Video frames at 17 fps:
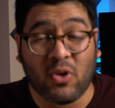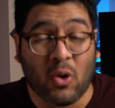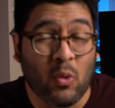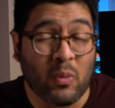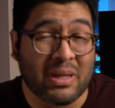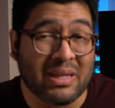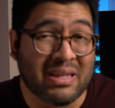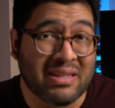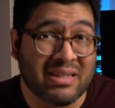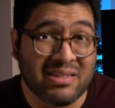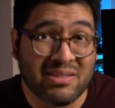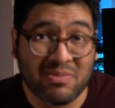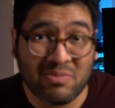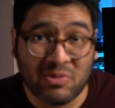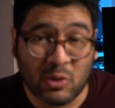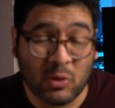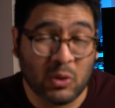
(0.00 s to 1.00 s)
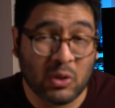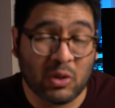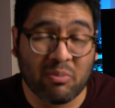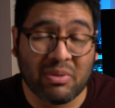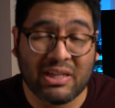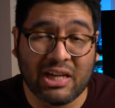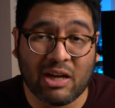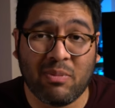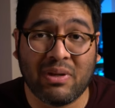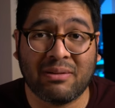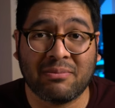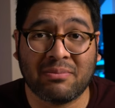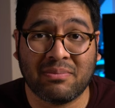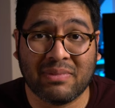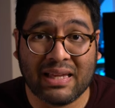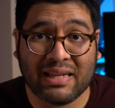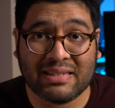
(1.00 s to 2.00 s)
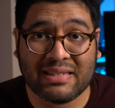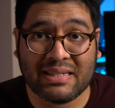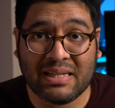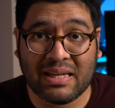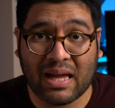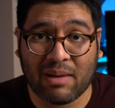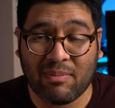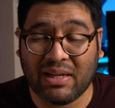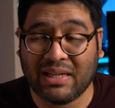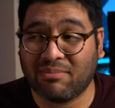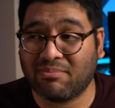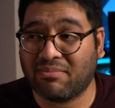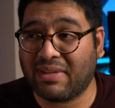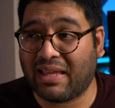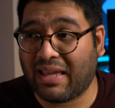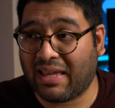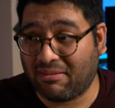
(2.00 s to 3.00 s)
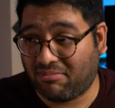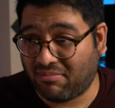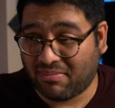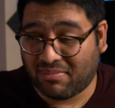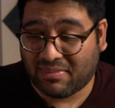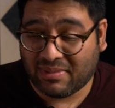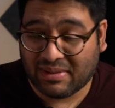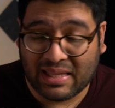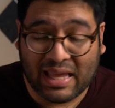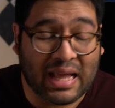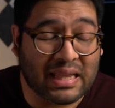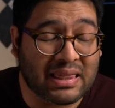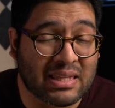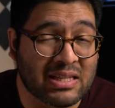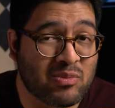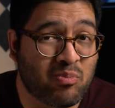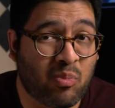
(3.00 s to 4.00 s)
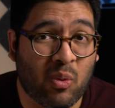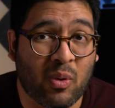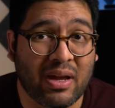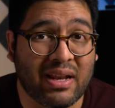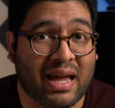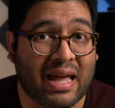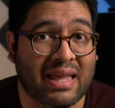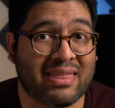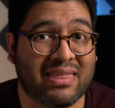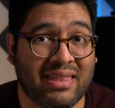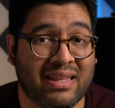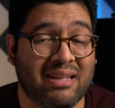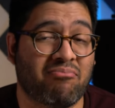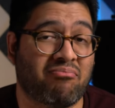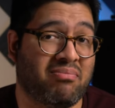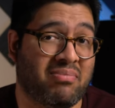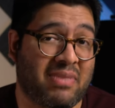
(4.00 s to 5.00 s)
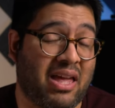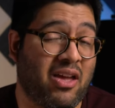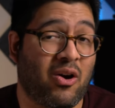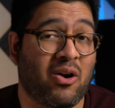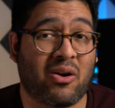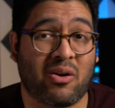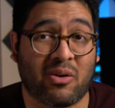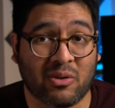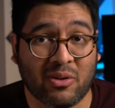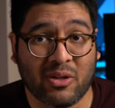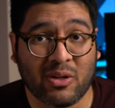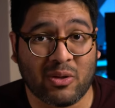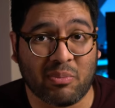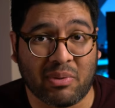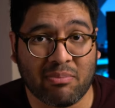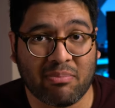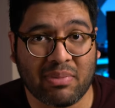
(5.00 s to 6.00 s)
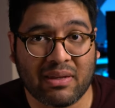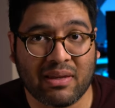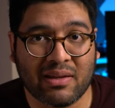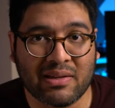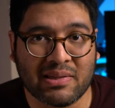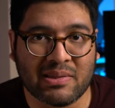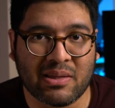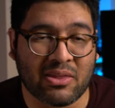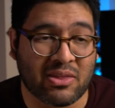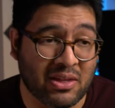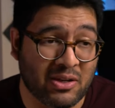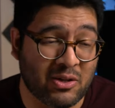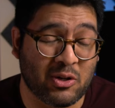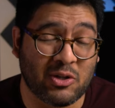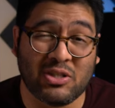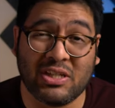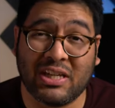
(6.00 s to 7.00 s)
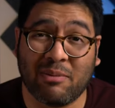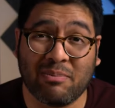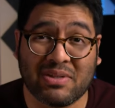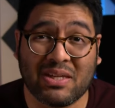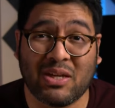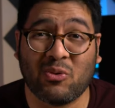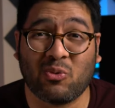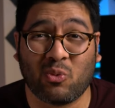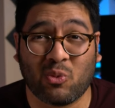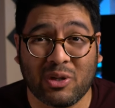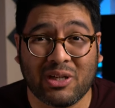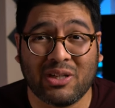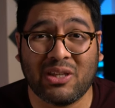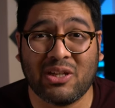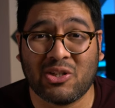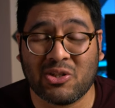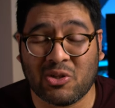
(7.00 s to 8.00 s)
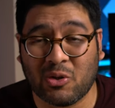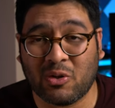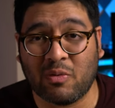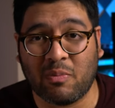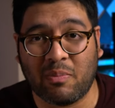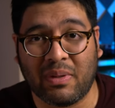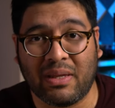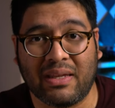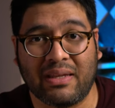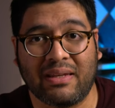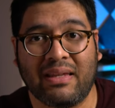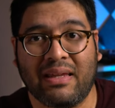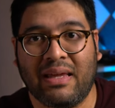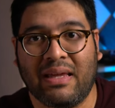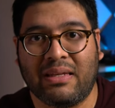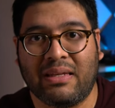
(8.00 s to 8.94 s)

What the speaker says: So is Tudor becoming lazy? I mean, at this point, I think they are a little bit, because a thinner GMT really should have been